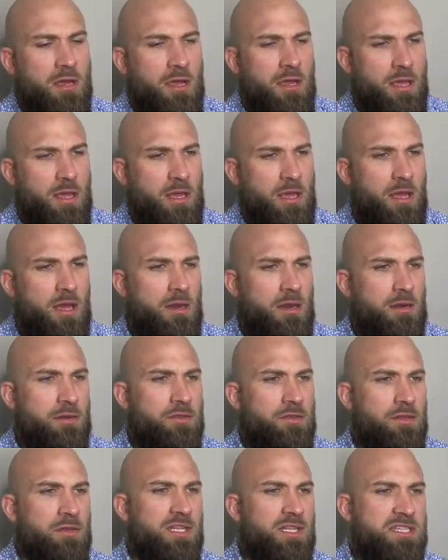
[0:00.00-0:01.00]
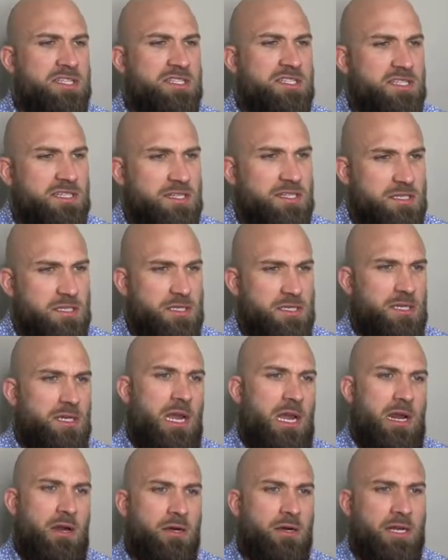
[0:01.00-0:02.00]
And the list is
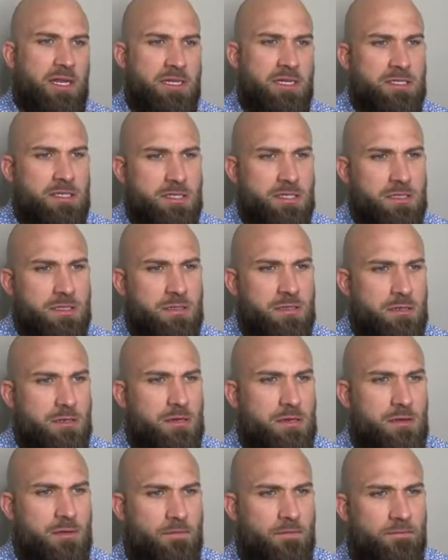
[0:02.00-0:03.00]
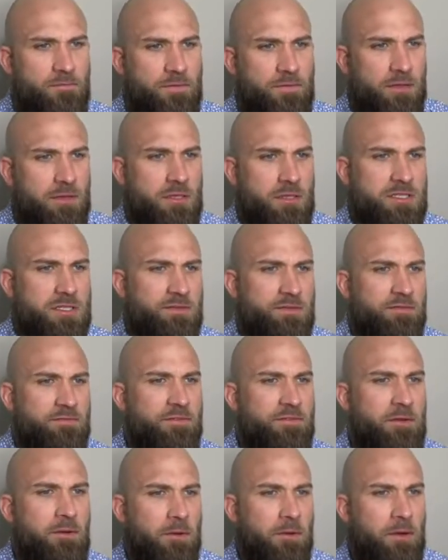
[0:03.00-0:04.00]
arrogance, feelings of
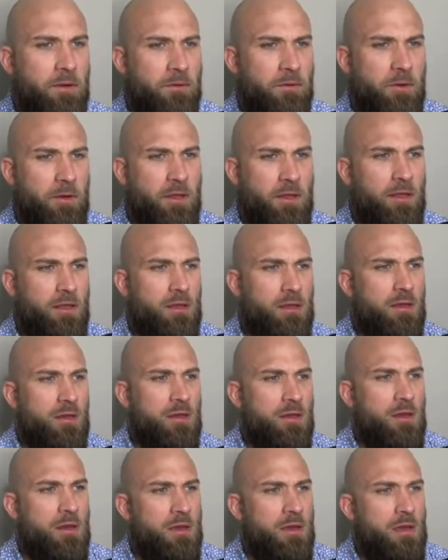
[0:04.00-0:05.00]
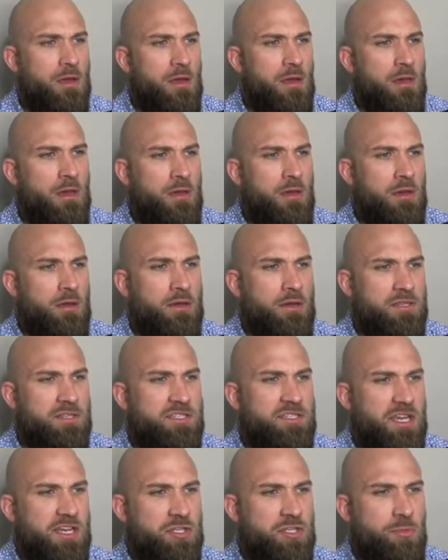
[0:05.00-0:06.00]
inferiority, an
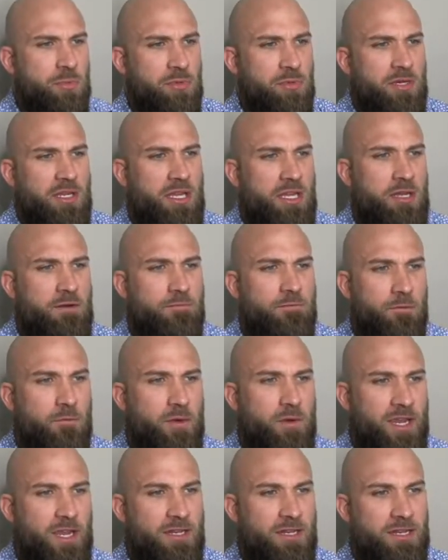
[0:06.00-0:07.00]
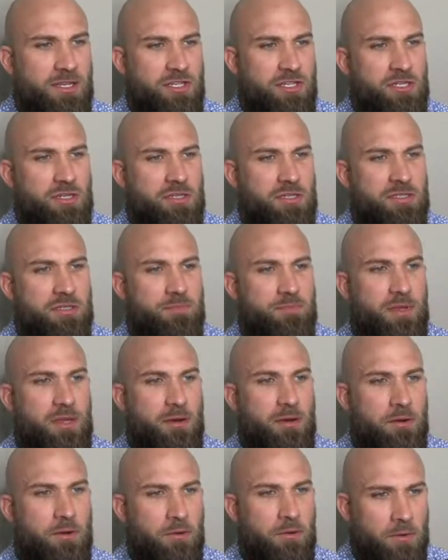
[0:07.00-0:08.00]
insatiable need for recognition and
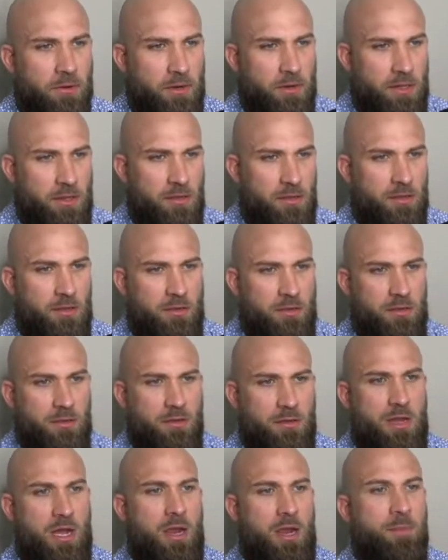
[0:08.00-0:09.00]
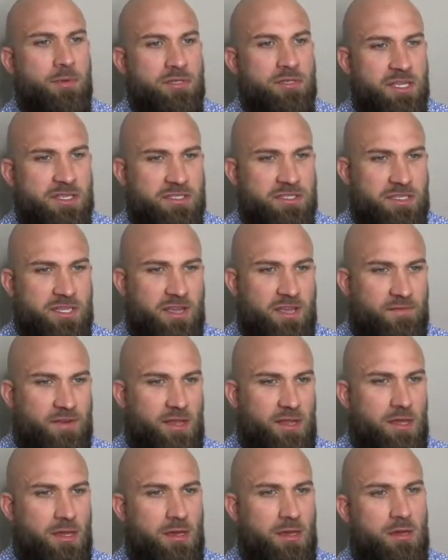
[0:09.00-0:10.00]
superiority,
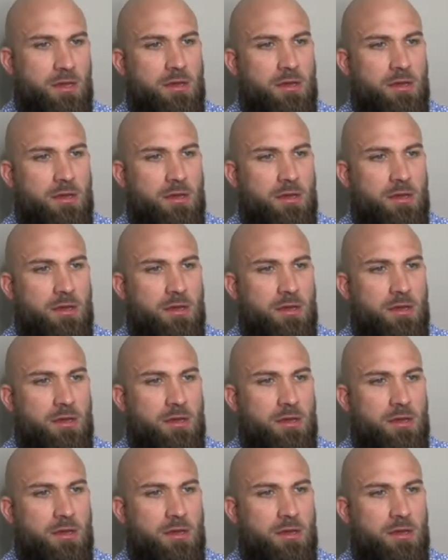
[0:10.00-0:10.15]
hypersensitivity,